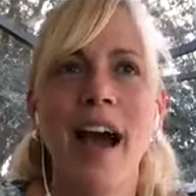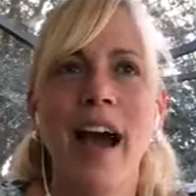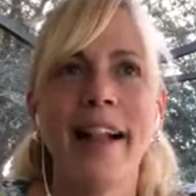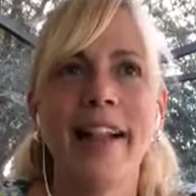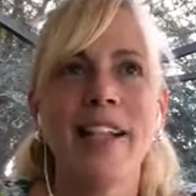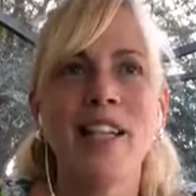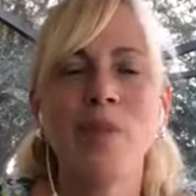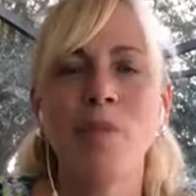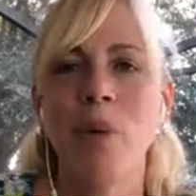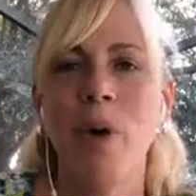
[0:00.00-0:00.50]

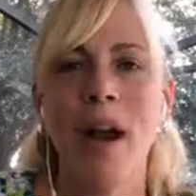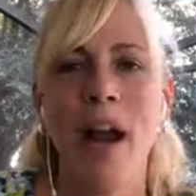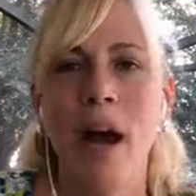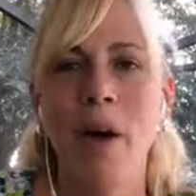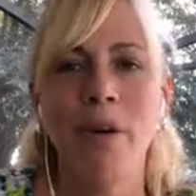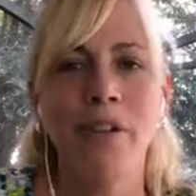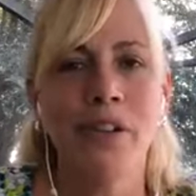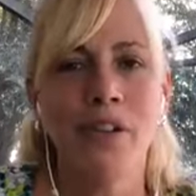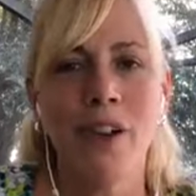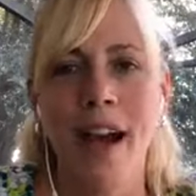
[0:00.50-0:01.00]
At this point,
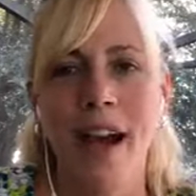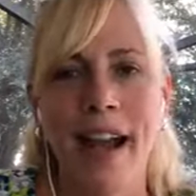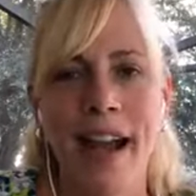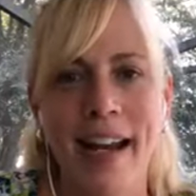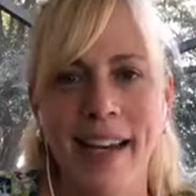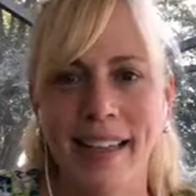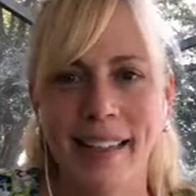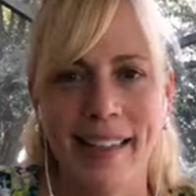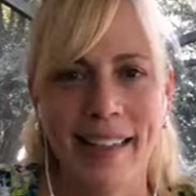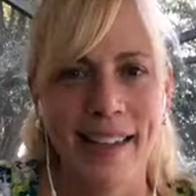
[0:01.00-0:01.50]
I'll try
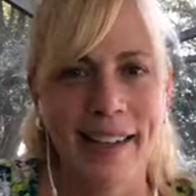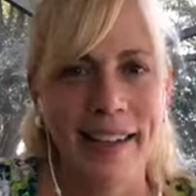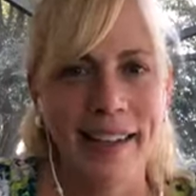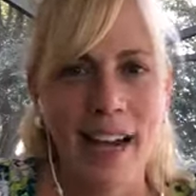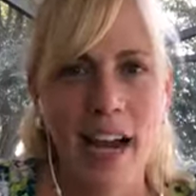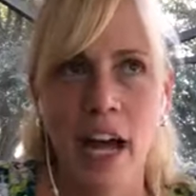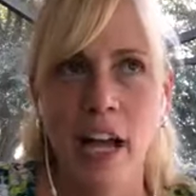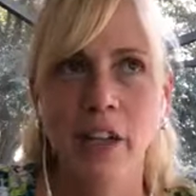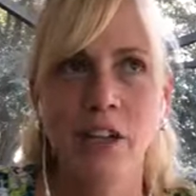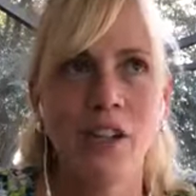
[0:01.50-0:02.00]
anything.
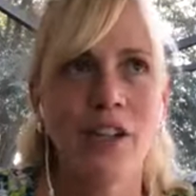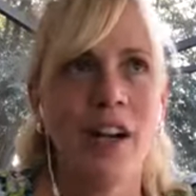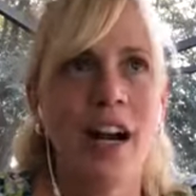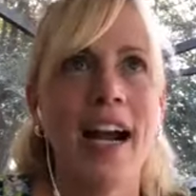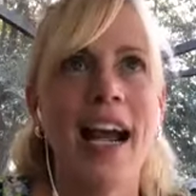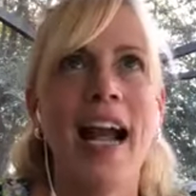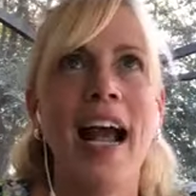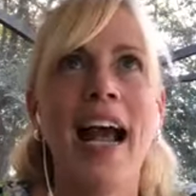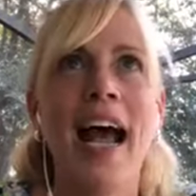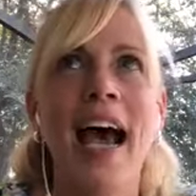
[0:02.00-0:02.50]
I'll
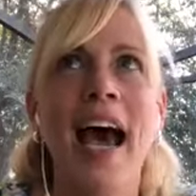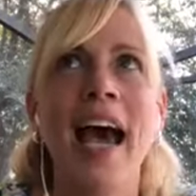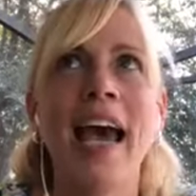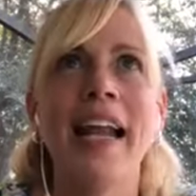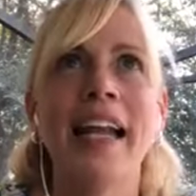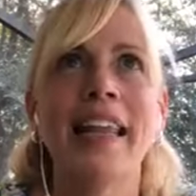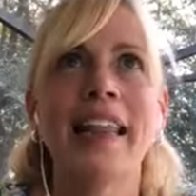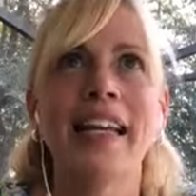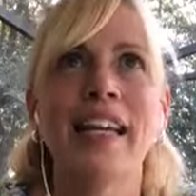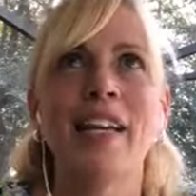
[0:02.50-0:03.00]
try
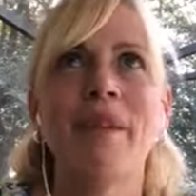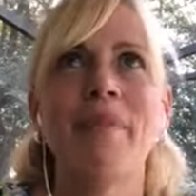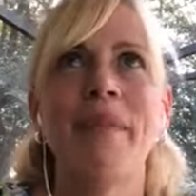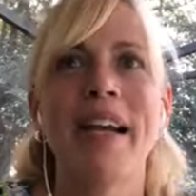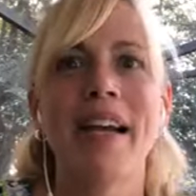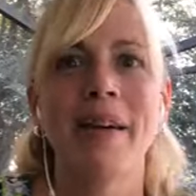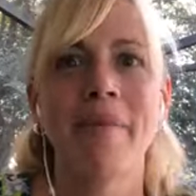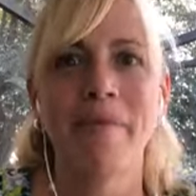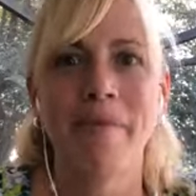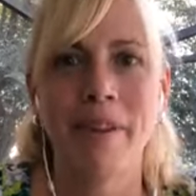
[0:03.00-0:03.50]
anything to
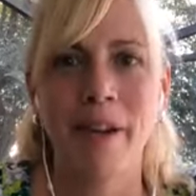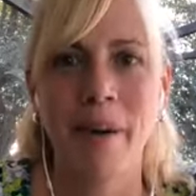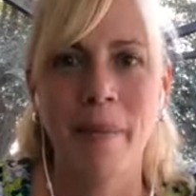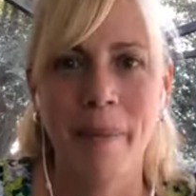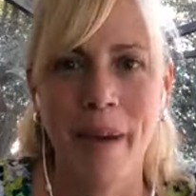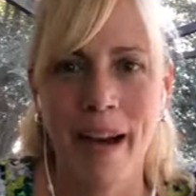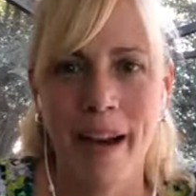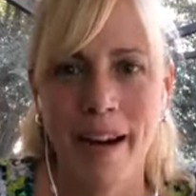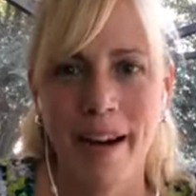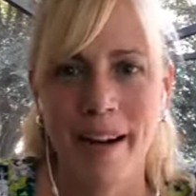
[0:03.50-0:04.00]
make them feel
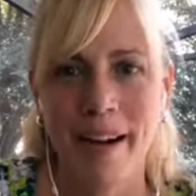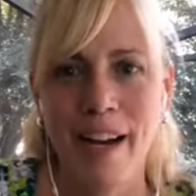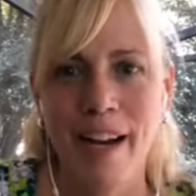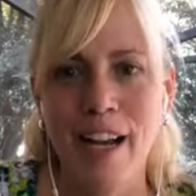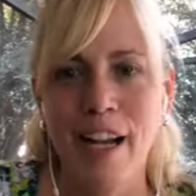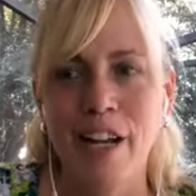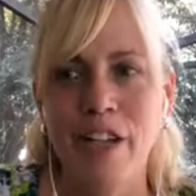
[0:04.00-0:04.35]
better.